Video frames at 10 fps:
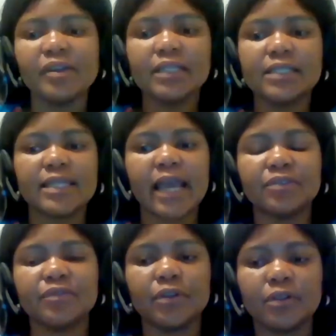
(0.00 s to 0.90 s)

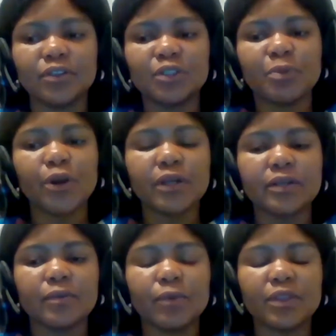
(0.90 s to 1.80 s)
insightful. You spoke
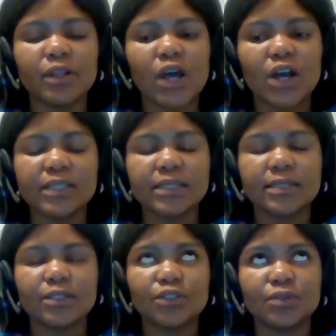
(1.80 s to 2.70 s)
with the
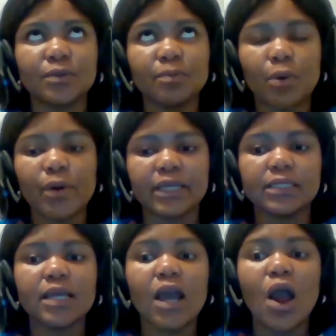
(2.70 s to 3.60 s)
last
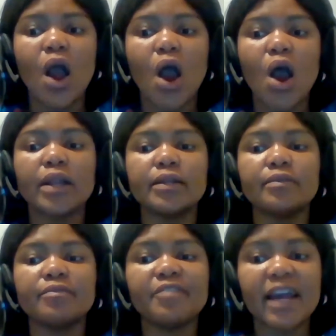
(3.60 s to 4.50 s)
point
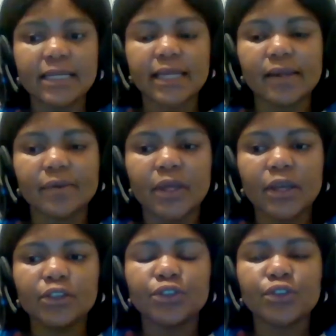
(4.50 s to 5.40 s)
on funding.
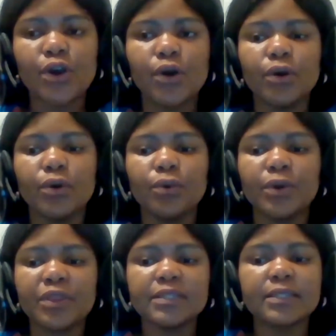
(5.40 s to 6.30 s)
So
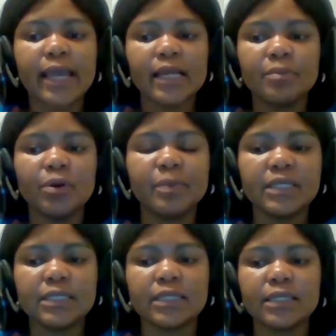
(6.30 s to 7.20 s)
with a scalable
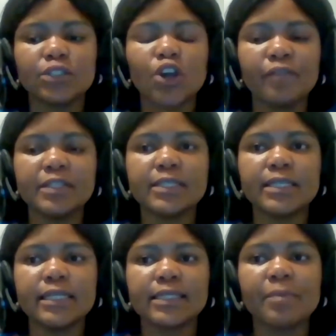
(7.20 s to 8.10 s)
business, it's
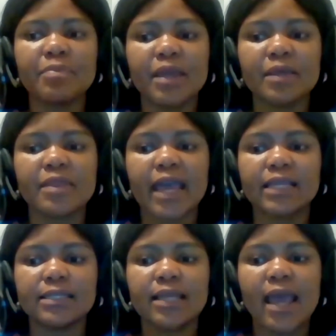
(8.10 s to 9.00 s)
obviously something
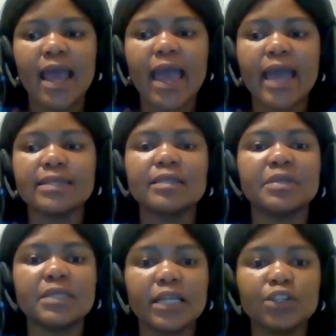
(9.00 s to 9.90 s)
that has the
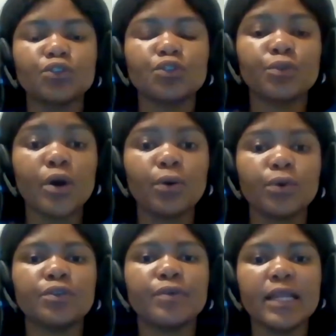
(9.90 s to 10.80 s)
potential to grow.
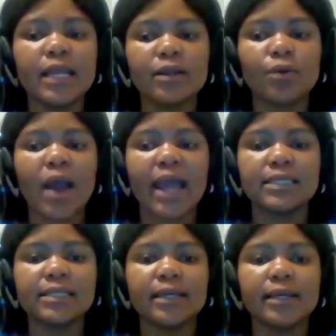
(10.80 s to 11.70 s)
It's already in
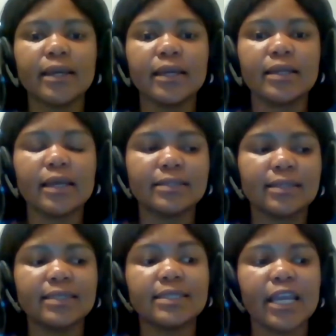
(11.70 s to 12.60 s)
quite a
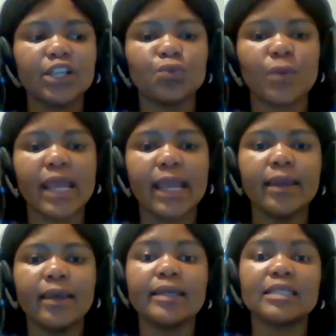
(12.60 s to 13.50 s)
stage where
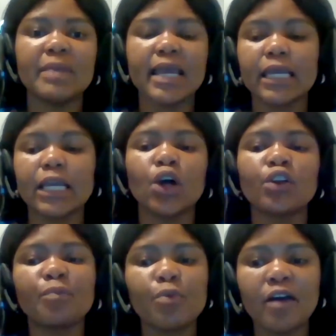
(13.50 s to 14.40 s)
it's making a lot
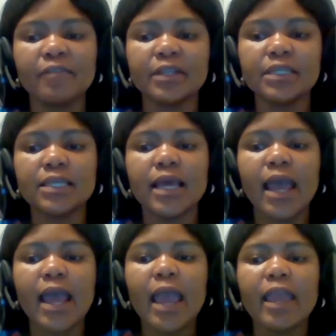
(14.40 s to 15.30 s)
of profit.
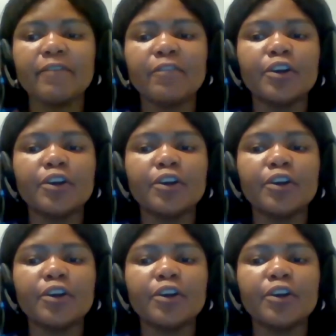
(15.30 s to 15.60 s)
If you're an